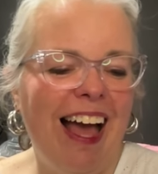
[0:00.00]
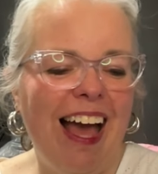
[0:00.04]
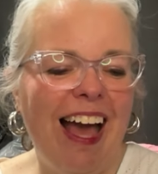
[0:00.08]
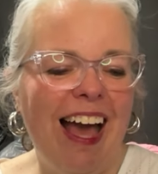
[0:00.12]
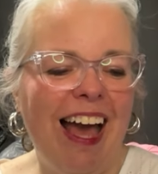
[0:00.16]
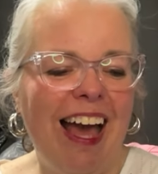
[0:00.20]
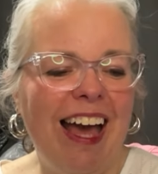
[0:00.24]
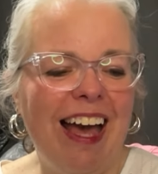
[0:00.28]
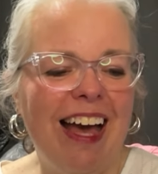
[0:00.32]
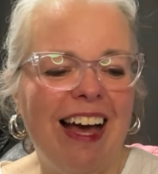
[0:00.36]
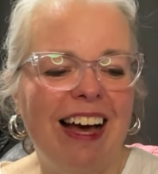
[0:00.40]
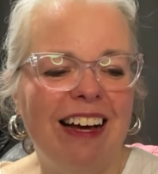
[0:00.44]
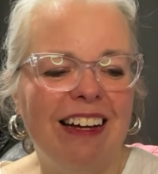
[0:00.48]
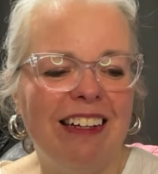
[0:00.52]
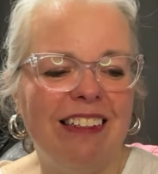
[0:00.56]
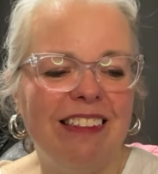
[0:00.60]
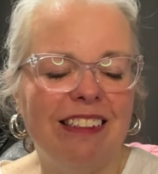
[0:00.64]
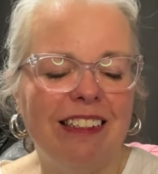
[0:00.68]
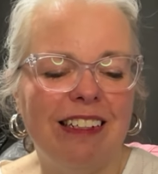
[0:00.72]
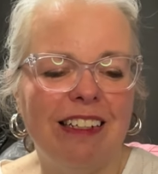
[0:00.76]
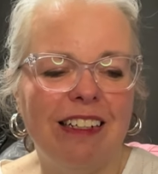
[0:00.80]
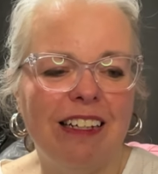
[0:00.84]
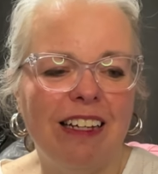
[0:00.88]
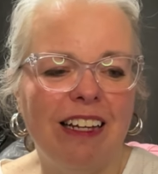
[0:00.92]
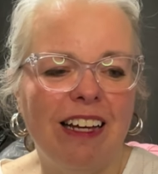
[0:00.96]

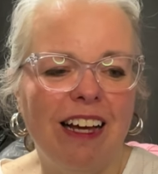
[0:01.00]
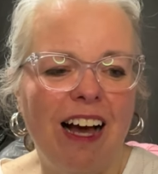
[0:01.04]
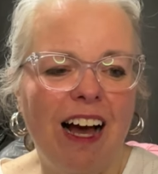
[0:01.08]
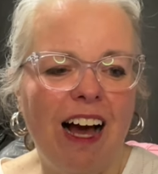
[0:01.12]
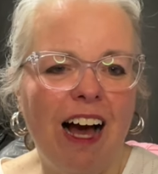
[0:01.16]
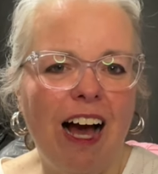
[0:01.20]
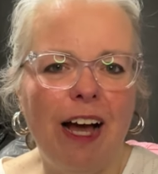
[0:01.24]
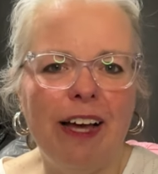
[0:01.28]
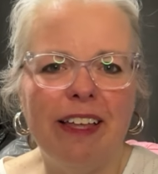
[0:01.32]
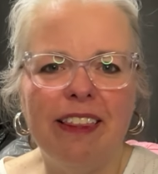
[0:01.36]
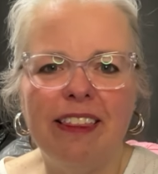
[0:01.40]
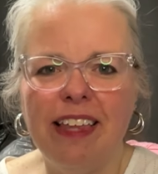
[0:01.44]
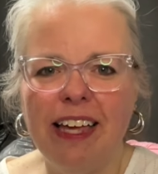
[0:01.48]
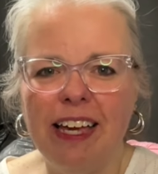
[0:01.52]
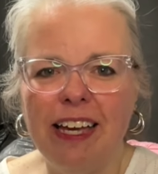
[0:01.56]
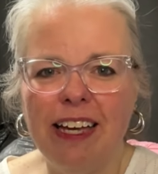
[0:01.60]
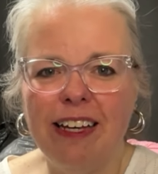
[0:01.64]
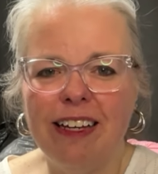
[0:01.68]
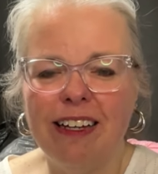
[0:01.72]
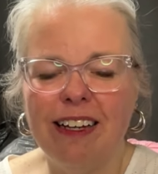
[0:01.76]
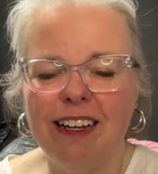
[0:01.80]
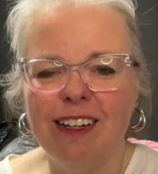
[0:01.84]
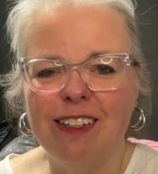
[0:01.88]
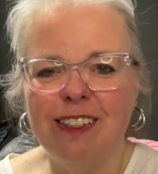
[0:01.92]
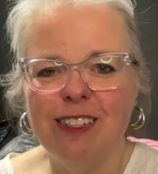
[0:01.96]
And I
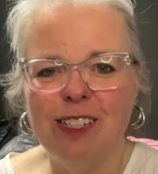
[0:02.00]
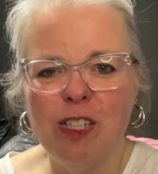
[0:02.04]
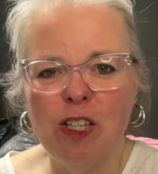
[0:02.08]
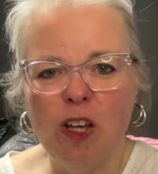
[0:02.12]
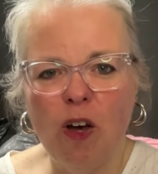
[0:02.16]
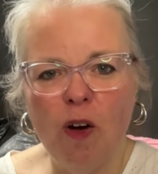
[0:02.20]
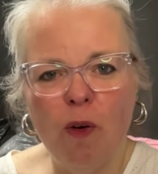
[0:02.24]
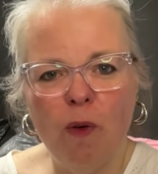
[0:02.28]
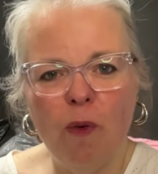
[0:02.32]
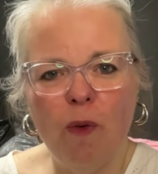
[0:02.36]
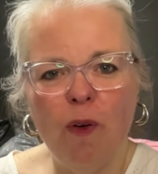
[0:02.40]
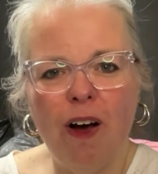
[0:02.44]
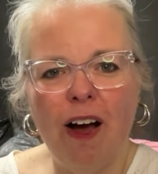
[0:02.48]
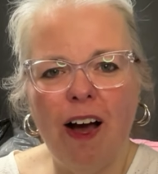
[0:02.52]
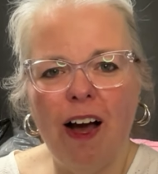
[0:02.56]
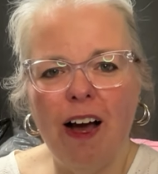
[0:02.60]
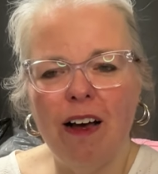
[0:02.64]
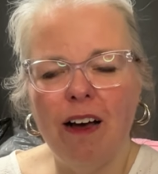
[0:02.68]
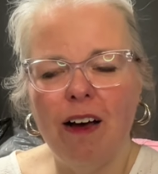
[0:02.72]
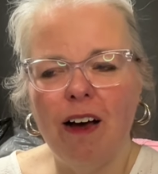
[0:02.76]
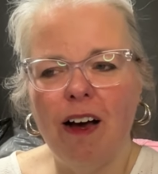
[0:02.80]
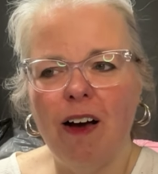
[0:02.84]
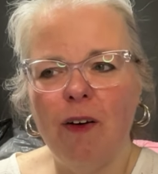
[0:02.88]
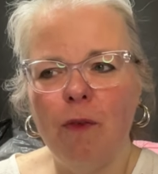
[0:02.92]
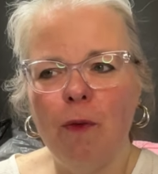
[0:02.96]
think so.
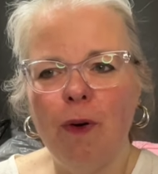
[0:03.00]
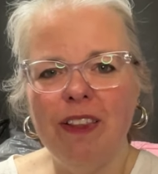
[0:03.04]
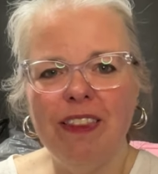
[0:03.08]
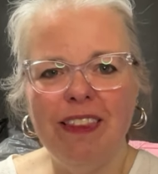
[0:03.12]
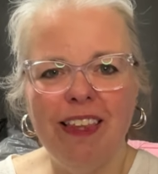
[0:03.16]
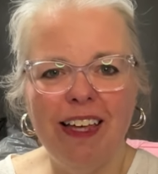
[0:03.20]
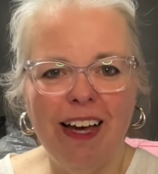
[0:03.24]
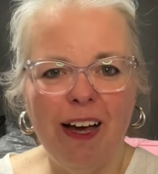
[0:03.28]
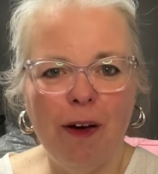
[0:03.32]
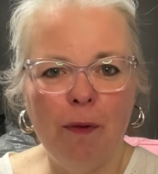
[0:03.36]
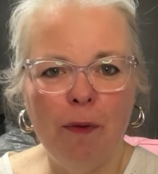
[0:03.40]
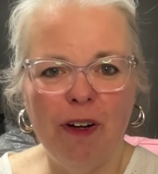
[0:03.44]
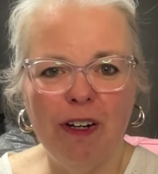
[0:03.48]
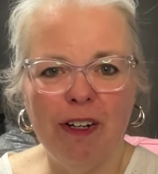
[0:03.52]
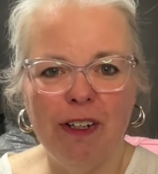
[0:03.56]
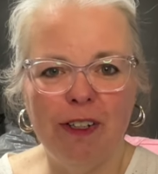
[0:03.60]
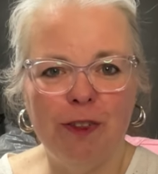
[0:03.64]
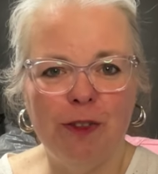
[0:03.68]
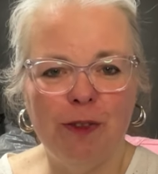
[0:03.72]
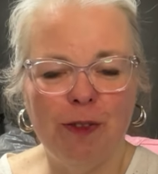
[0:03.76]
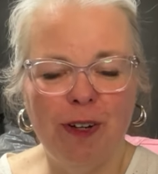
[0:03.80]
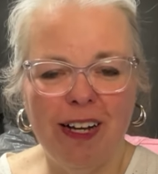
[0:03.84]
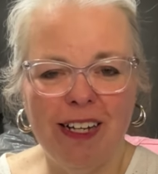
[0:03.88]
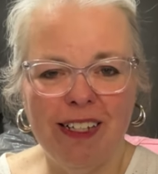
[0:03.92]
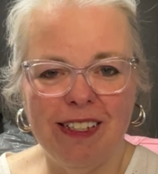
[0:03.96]
One thing I want to
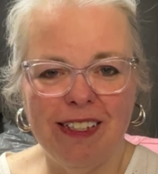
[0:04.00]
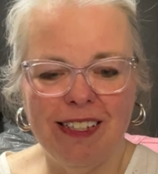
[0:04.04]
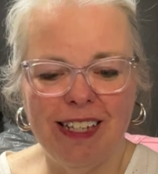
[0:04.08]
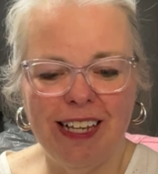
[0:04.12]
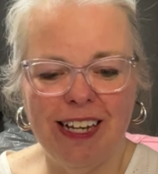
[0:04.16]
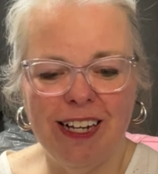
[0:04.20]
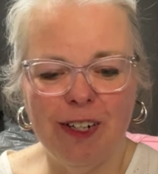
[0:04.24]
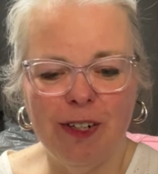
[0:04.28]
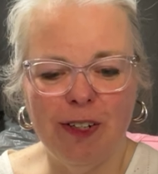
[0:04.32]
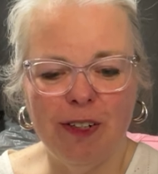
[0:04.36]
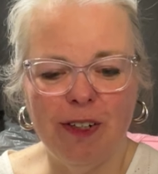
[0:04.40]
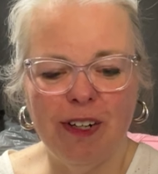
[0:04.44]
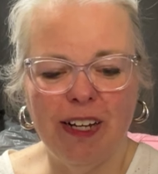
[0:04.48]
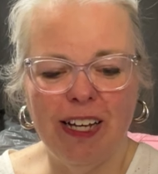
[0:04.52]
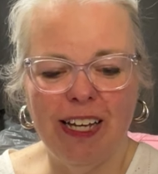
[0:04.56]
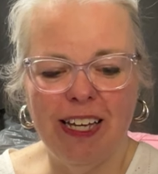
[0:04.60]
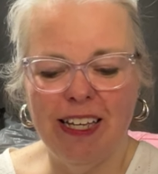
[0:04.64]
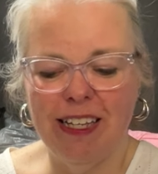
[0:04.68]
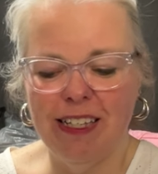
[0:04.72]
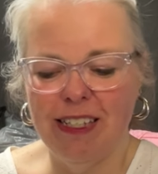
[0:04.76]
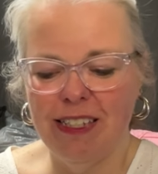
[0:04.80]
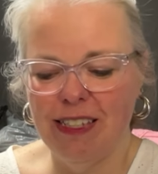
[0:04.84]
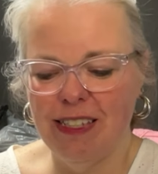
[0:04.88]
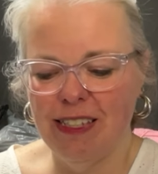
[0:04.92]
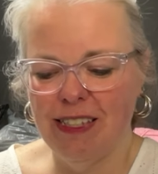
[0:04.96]
address here
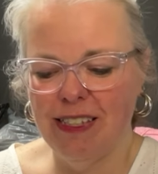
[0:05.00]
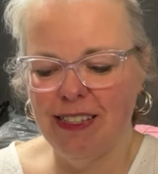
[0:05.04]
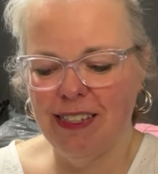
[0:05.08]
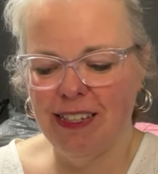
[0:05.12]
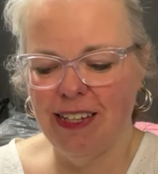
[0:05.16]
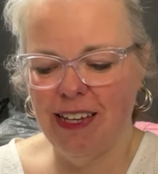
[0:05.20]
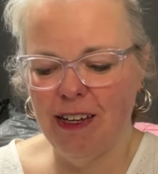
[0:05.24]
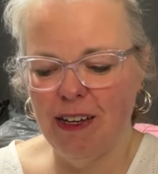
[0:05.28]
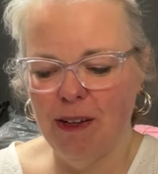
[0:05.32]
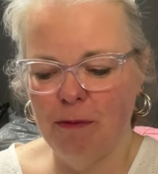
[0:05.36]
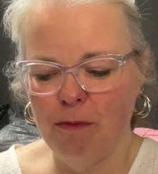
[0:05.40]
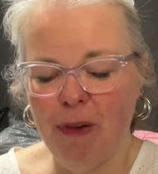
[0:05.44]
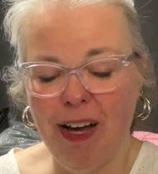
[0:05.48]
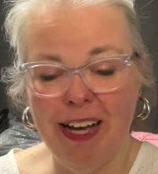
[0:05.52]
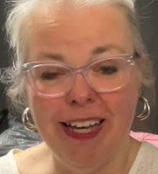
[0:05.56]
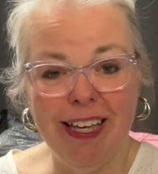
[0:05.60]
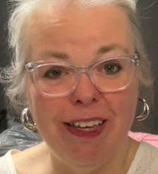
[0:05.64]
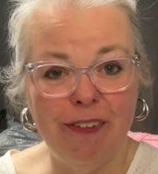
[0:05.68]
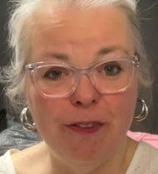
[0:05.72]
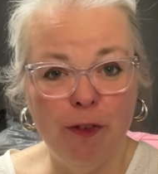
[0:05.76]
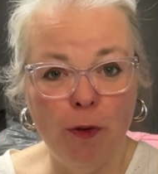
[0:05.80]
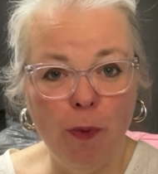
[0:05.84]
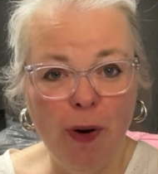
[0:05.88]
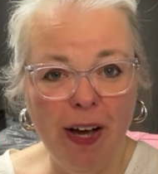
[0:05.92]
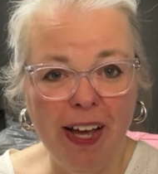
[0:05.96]
is my
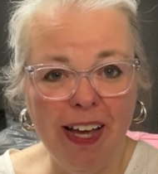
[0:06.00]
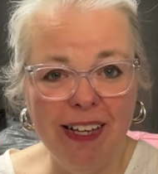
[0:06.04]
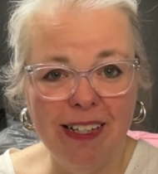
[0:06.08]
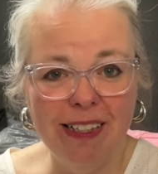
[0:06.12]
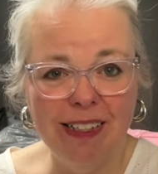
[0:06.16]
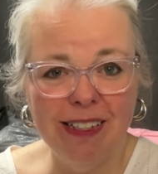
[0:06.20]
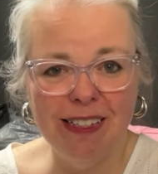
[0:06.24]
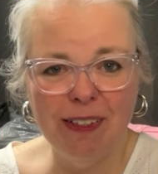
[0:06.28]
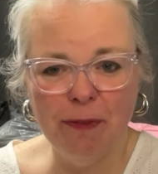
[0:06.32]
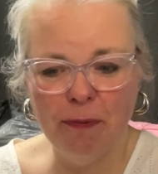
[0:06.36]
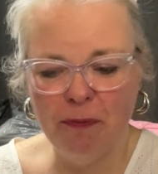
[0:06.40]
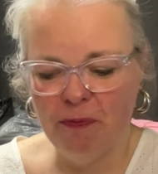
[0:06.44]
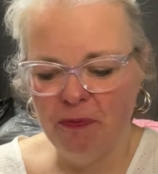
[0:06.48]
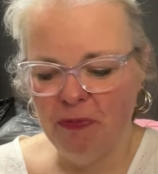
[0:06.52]
giveaways.